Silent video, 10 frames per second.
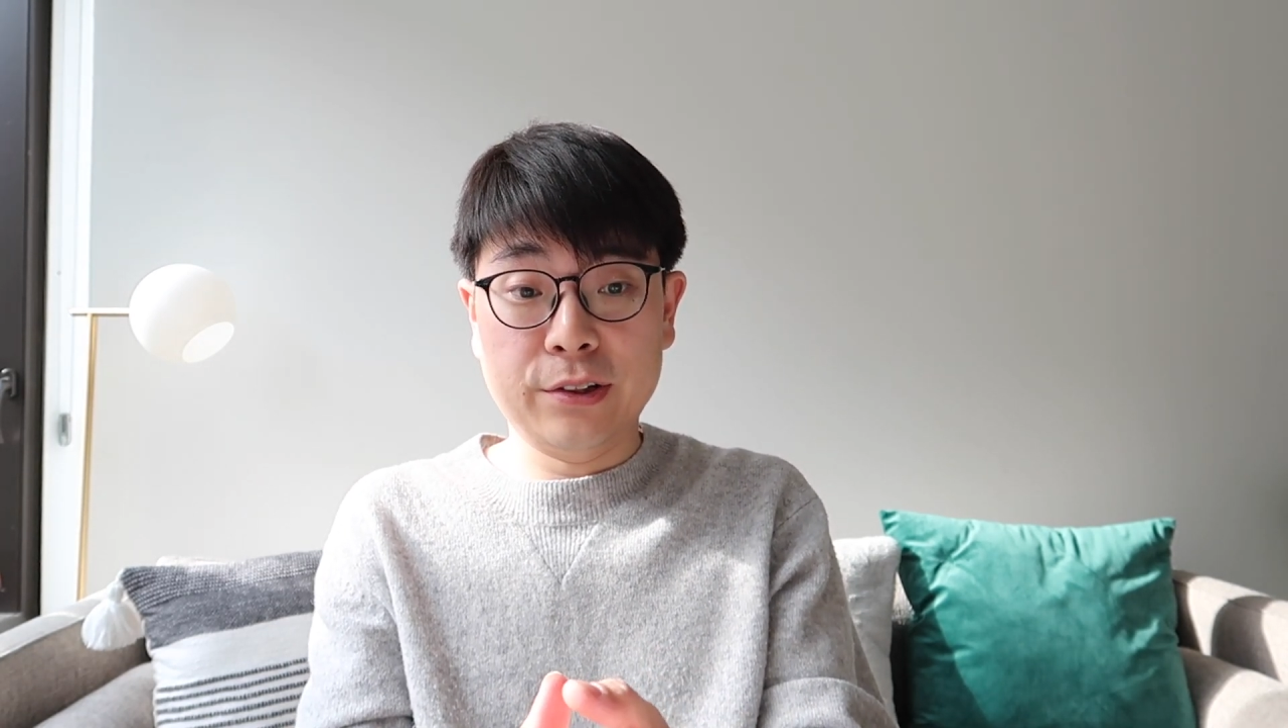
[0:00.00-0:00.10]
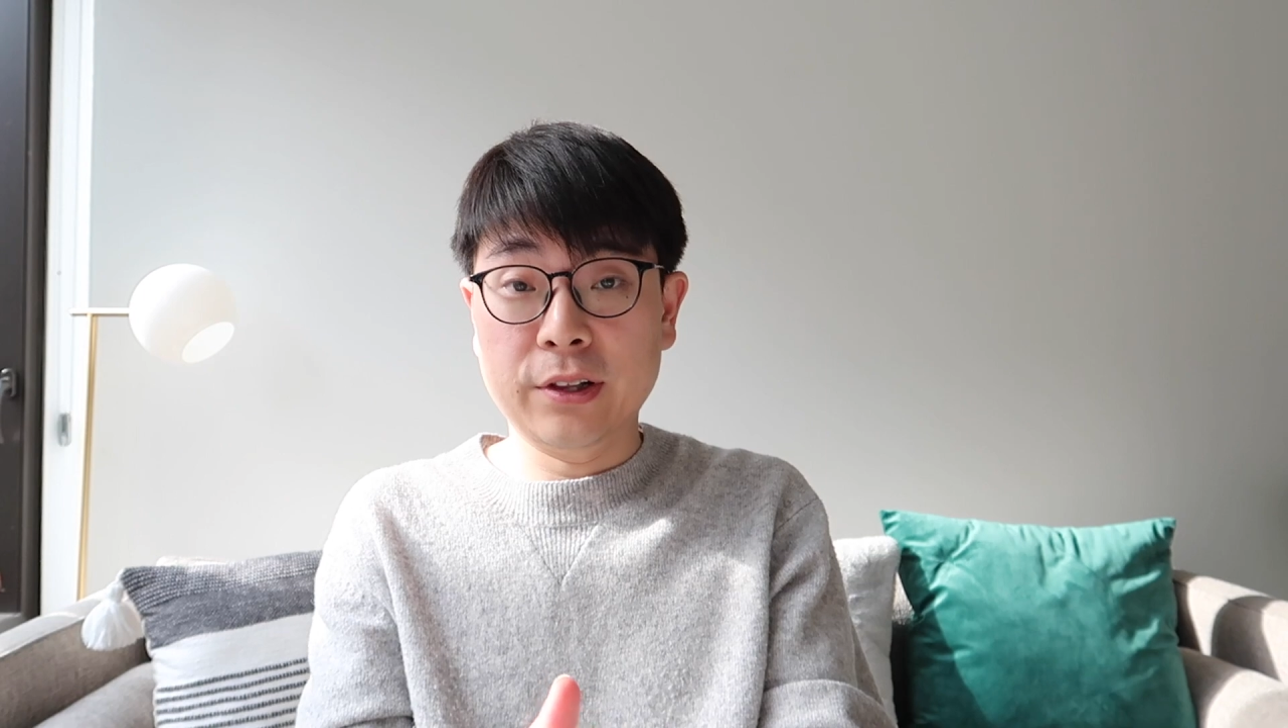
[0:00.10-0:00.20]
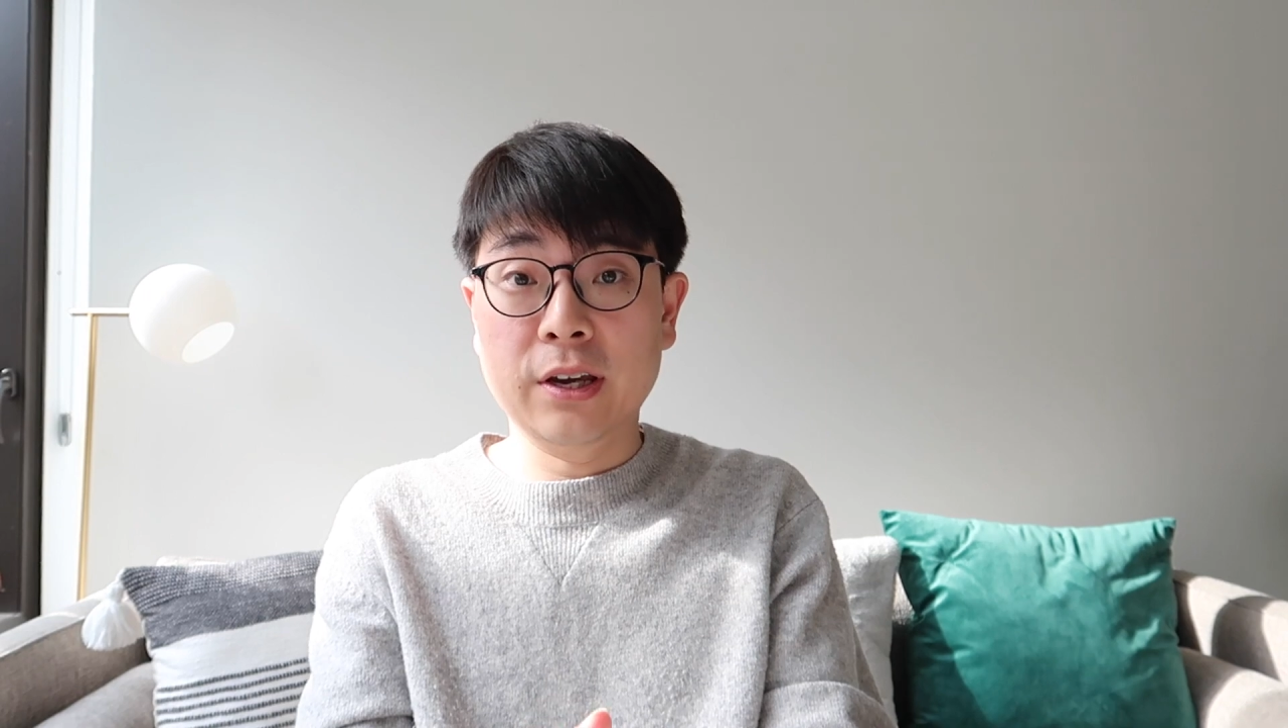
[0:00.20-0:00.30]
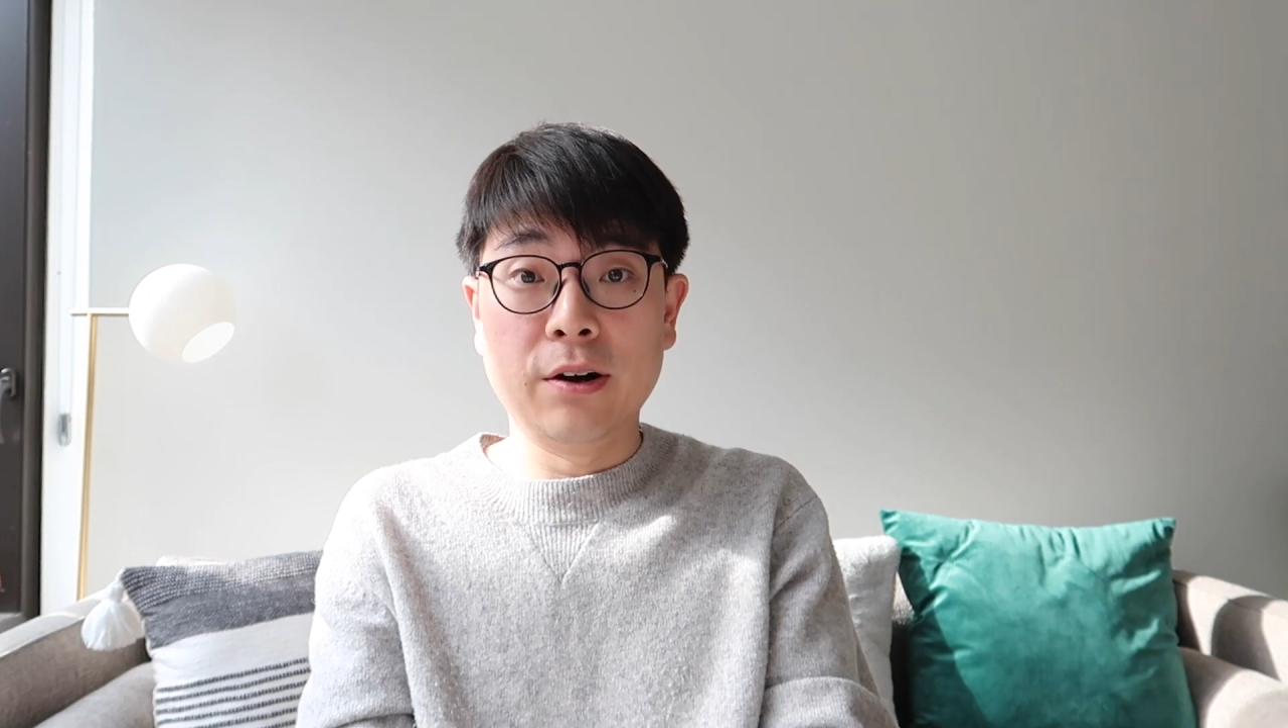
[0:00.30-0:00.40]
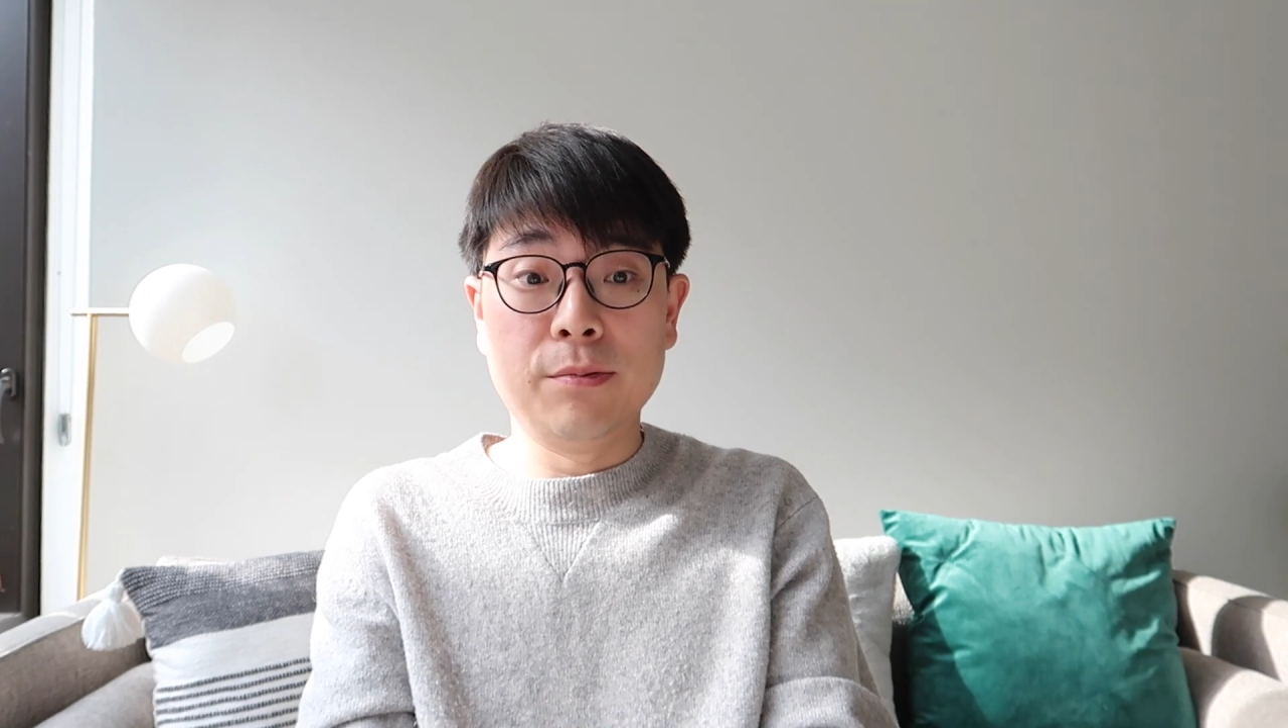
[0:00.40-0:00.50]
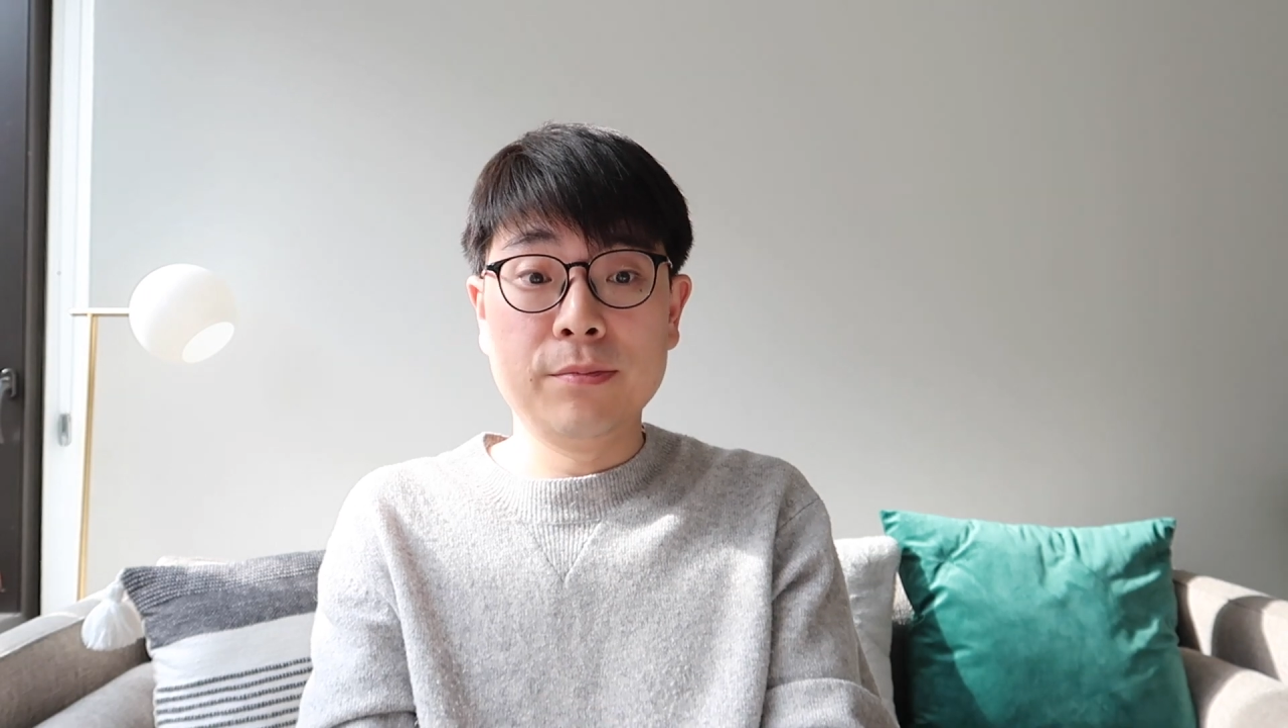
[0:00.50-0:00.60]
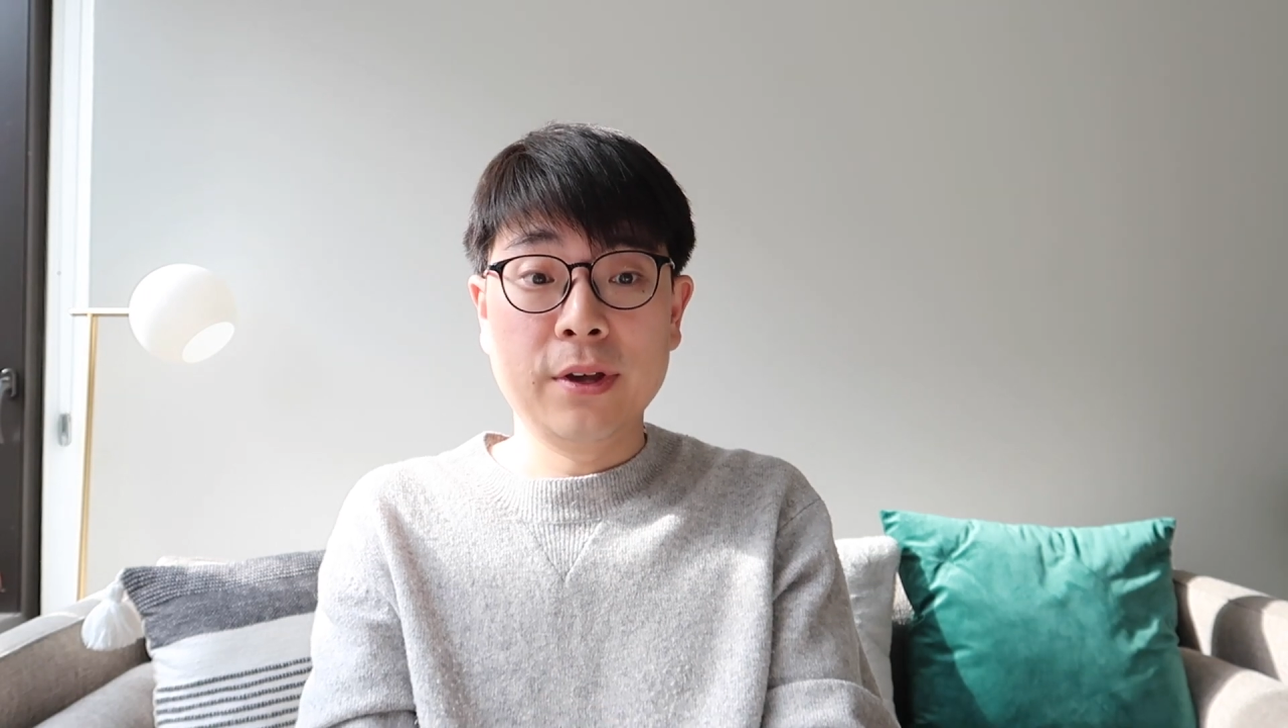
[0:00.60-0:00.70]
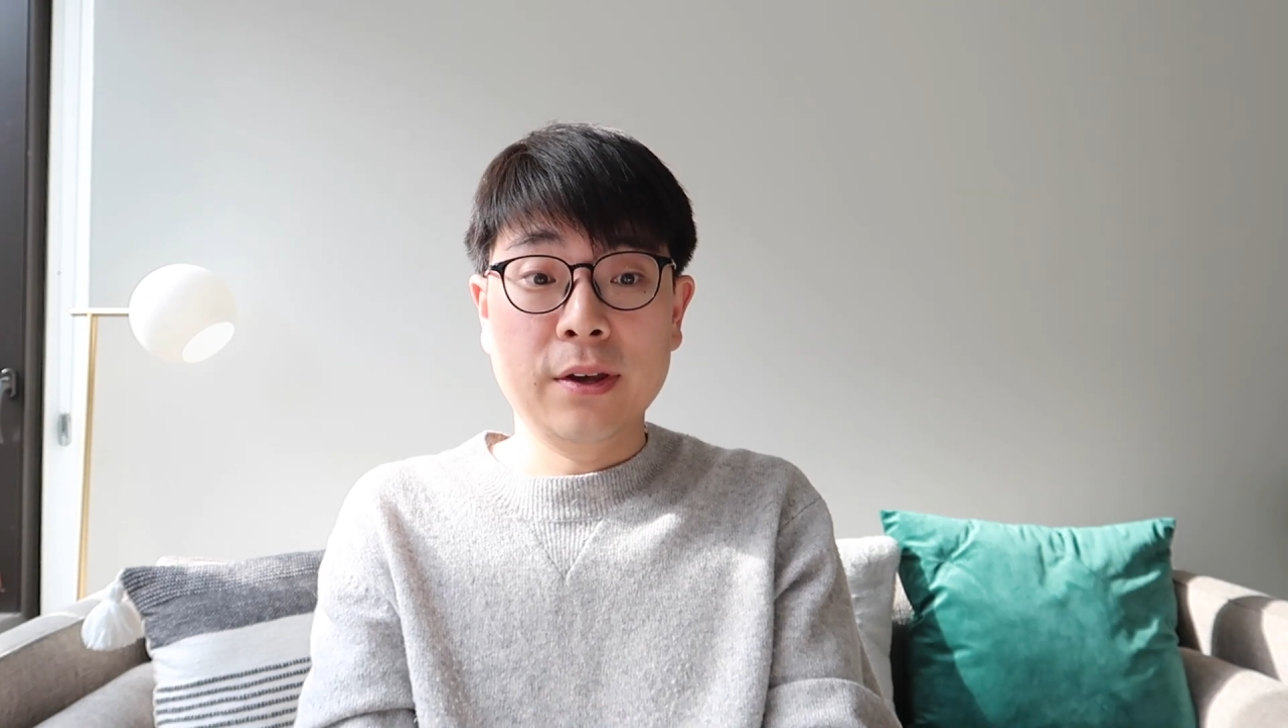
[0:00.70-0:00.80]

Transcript: legal,